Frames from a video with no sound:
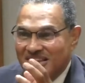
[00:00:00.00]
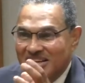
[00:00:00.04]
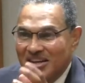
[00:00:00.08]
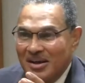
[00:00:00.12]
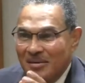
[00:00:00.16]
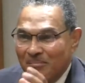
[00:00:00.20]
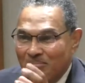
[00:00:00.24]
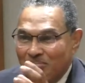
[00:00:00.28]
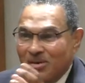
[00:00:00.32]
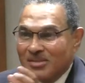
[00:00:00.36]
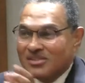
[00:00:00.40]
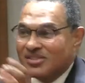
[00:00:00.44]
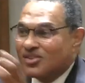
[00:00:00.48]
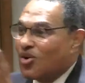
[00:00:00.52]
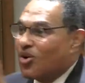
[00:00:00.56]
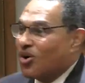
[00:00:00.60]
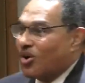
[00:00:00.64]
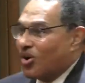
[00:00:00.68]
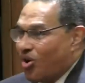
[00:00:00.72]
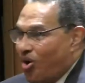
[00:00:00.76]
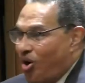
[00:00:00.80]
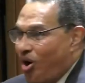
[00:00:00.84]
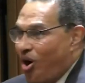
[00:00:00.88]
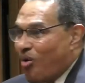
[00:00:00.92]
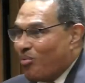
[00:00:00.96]
must go
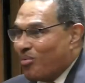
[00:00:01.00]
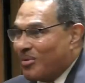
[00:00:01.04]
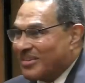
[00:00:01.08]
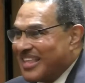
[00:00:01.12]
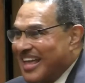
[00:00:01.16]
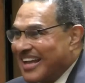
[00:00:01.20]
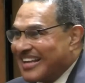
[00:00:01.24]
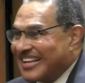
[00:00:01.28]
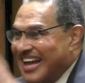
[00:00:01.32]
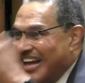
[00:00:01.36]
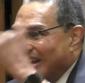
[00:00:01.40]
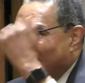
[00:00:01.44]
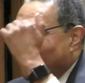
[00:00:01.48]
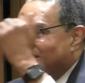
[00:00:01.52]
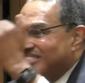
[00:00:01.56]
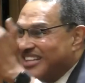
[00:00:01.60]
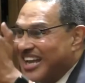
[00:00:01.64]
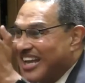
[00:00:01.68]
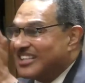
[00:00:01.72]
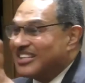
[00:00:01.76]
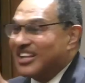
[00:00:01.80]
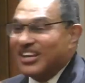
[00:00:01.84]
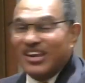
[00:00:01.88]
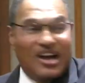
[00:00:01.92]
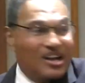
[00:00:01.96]
along with that kind of
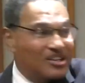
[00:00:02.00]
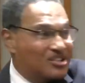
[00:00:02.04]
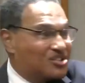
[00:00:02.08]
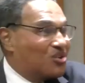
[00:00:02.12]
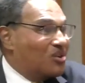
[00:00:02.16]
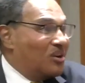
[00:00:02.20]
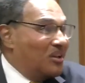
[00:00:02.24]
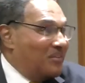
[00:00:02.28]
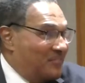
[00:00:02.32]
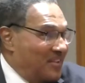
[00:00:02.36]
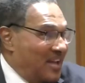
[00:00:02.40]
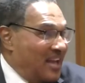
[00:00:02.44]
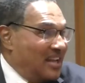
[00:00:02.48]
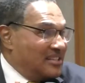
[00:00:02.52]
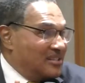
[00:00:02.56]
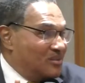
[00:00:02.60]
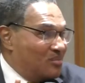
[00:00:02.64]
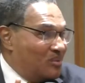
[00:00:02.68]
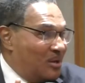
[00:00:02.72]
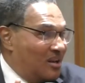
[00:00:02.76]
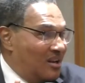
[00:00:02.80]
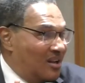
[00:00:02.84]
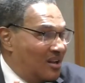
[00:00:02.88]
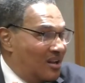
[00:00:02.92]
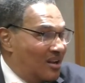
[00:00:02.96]
technological advancement.
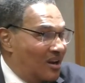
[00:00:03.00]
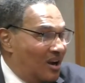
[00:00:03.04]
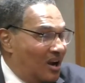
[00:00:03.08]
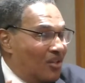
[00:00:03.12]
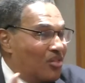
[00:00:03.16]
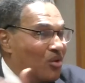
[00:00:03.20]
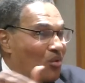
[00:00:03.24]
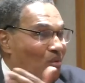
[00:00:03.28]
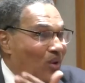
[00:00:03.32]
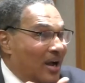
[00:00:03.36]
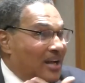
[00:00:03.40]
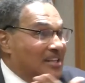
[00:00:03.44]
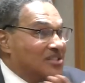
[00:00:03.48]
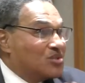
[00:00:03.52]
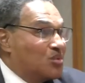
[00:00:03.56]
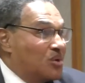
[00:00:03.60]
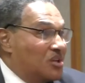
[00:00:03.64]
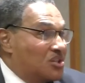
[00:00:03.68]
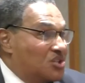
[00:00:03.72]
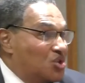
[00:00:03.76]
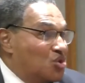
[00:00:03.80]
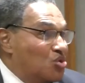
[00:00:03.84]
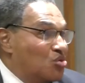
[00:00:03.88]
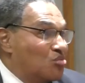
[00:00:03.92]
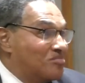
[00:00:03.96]
Otherwise, we're
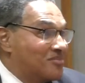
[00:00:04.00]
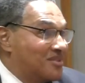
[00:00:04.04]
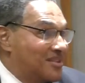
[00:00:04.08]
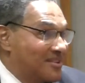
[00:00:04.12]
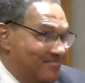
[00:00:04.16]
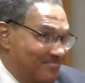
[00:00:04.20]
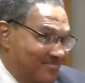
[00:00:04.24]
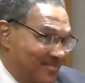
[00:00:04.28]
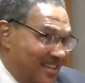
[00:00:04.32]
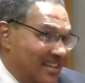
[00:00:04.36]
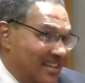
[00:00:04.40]
doomed. That's